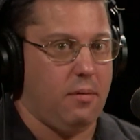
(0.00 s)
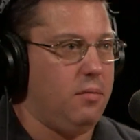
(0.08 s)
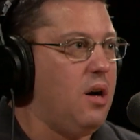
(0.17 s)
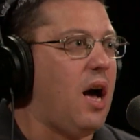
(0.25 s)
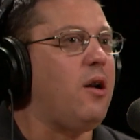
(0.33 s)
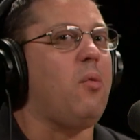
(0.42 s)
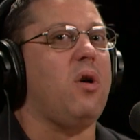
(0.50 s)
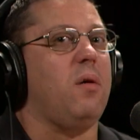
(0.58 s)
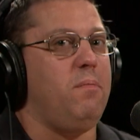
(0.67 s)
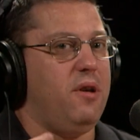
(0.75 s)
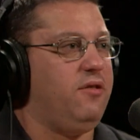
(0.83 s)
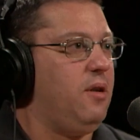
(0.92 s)
I don't want to
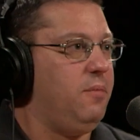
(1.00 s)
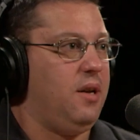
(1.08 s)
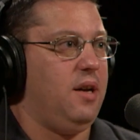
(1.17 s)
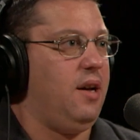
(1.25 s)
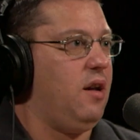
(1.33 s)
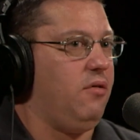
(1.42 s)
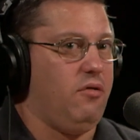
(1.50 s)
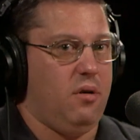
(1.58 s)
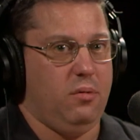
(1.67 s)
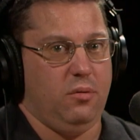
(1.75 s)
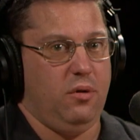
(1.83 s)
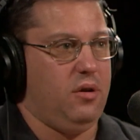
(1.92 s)
miss something and get in
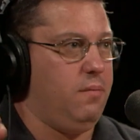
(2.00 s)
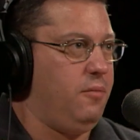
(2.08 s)
trouble with